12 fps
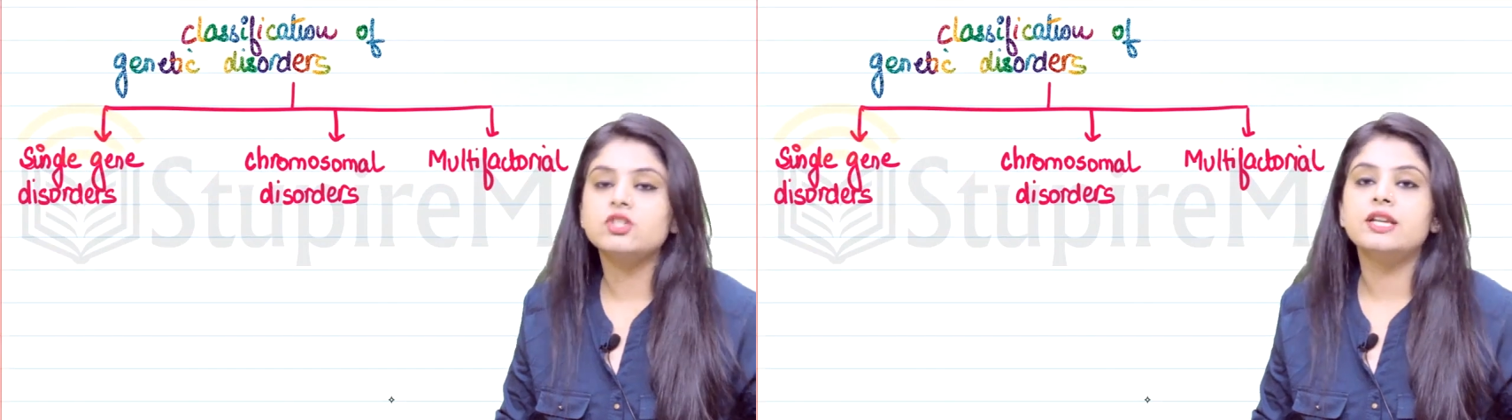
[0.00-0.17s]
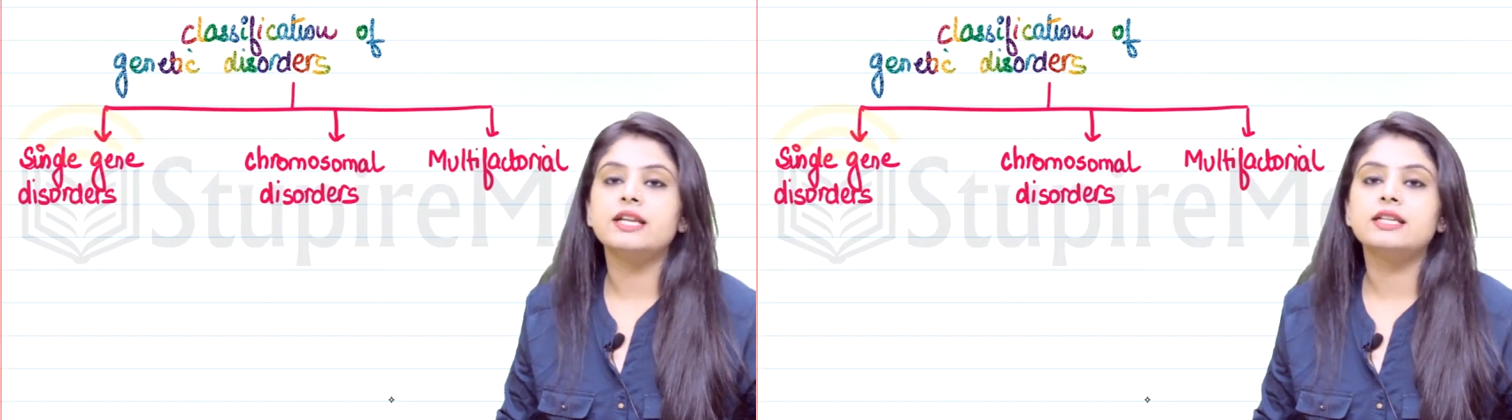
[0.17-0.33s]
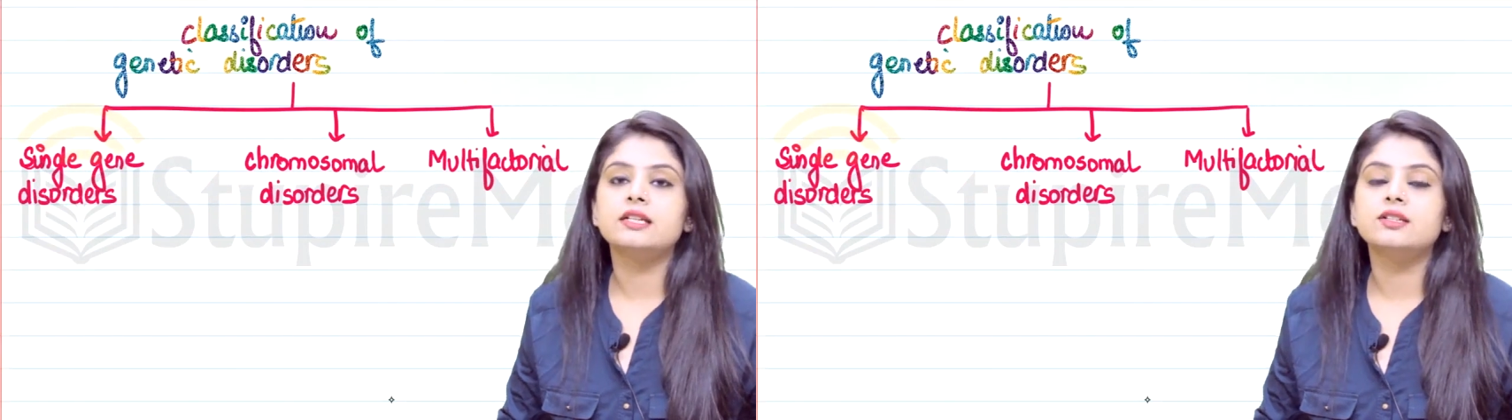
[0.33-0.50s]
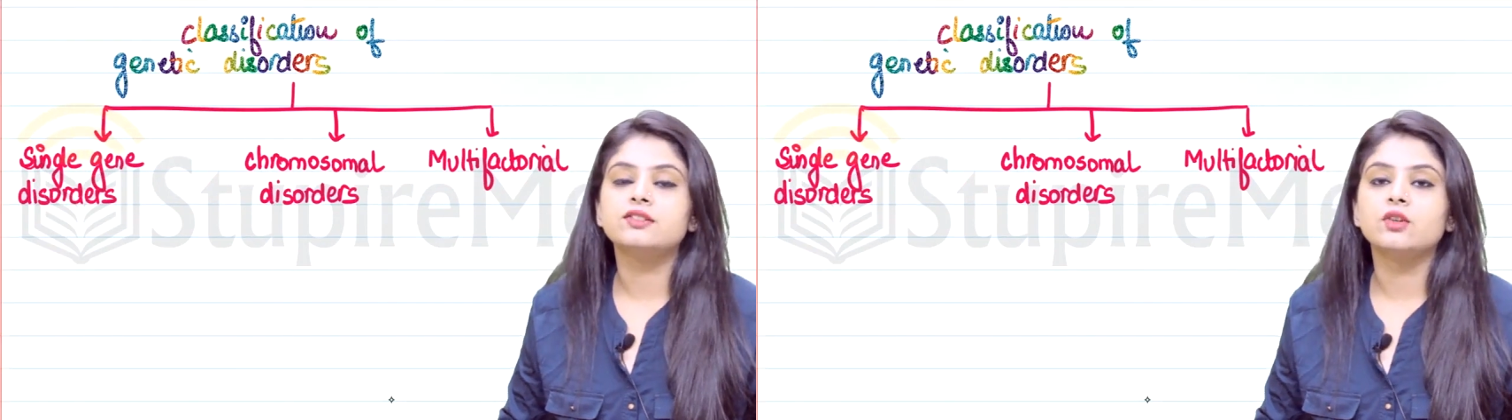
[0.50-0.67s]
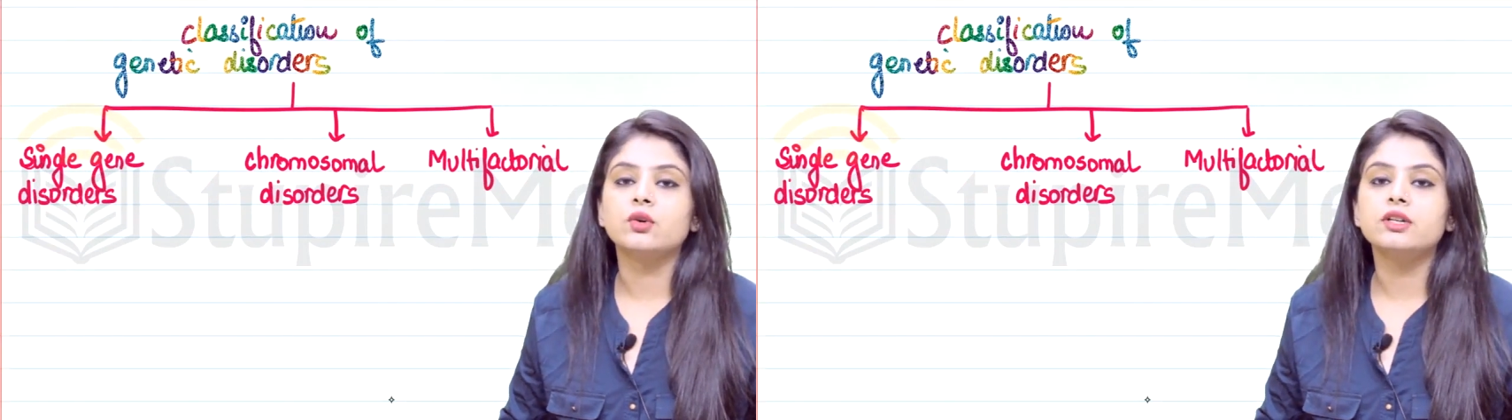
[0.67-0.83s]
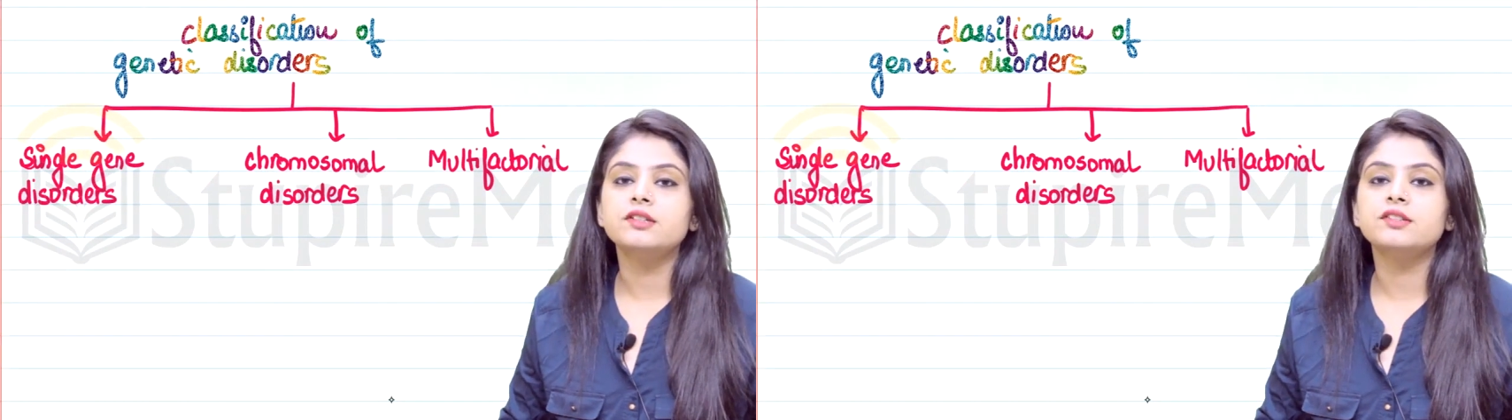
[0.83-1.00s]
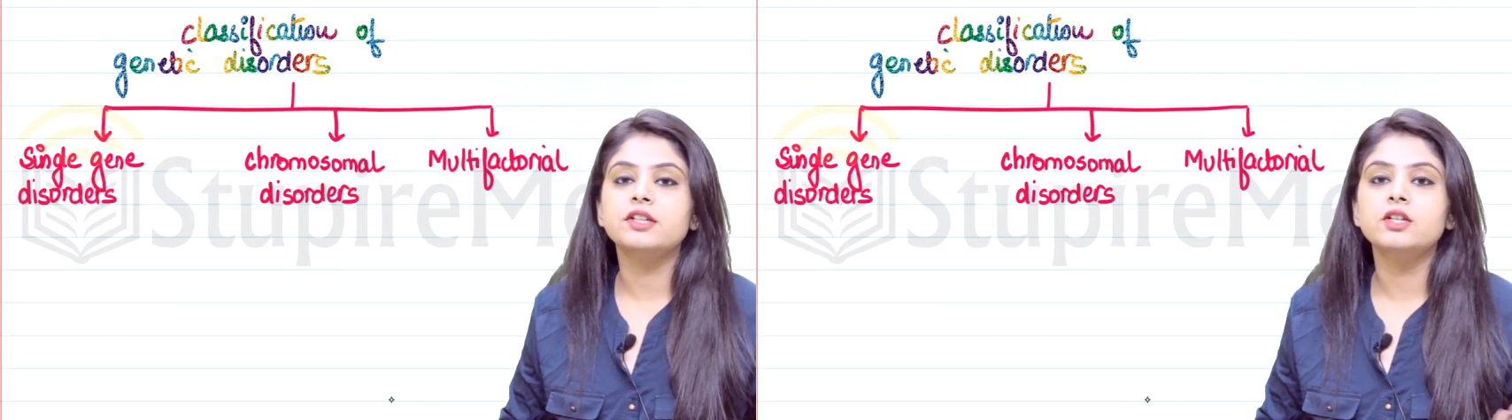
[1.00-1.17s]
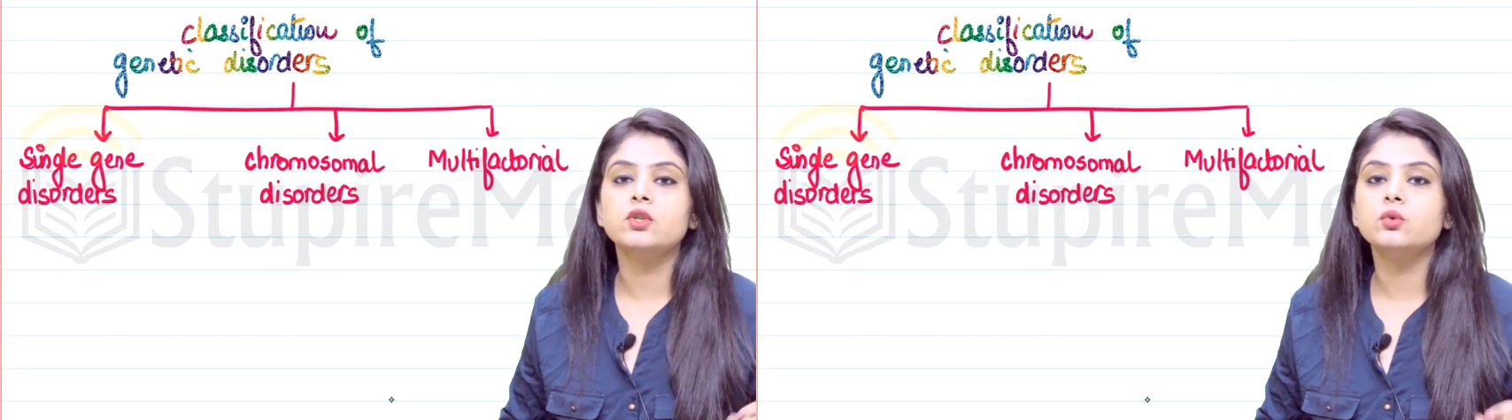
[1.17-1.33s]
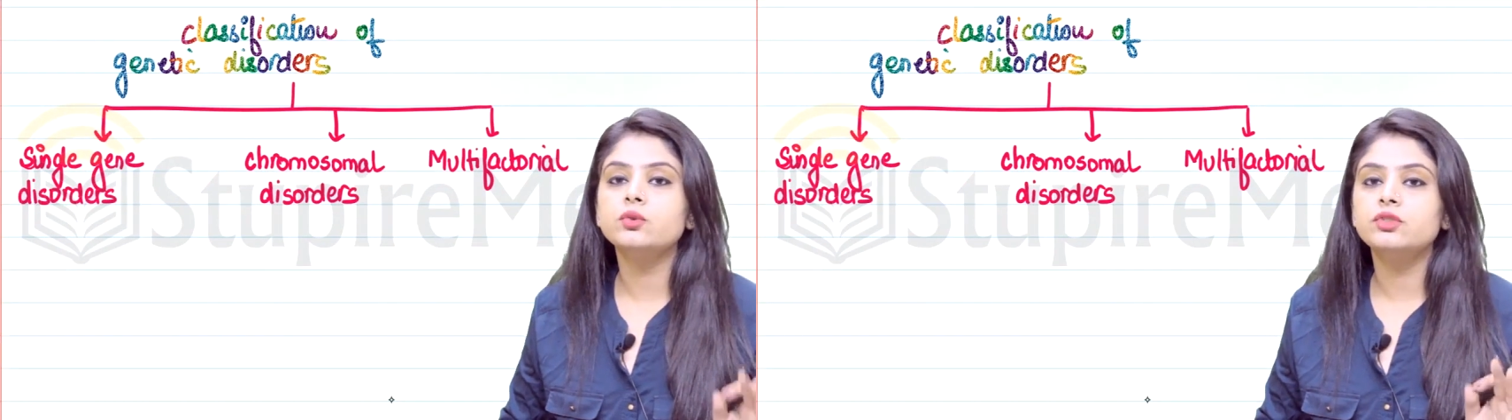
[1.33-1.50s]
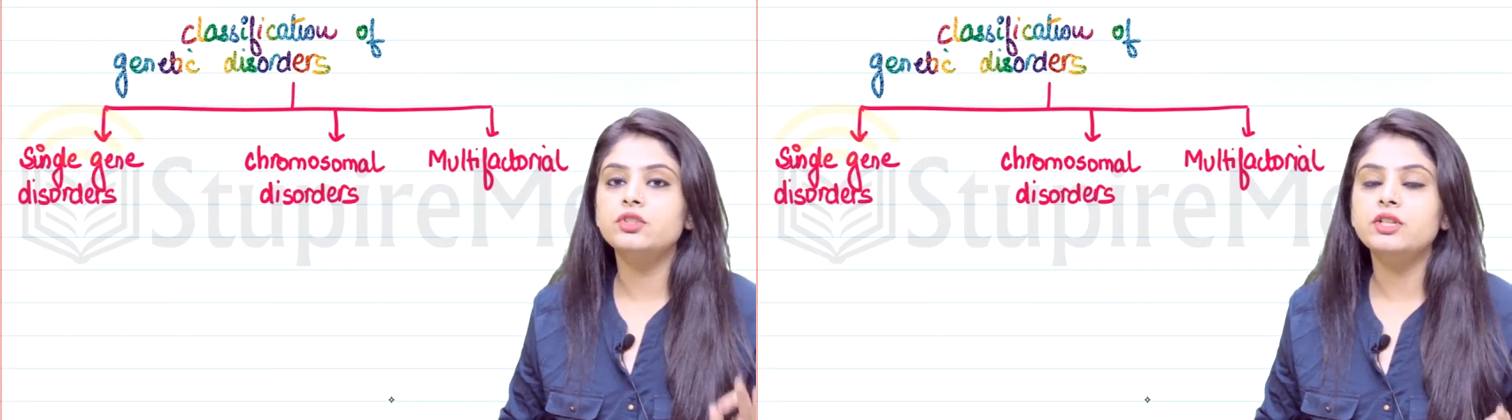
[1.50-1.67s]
genetic disorders into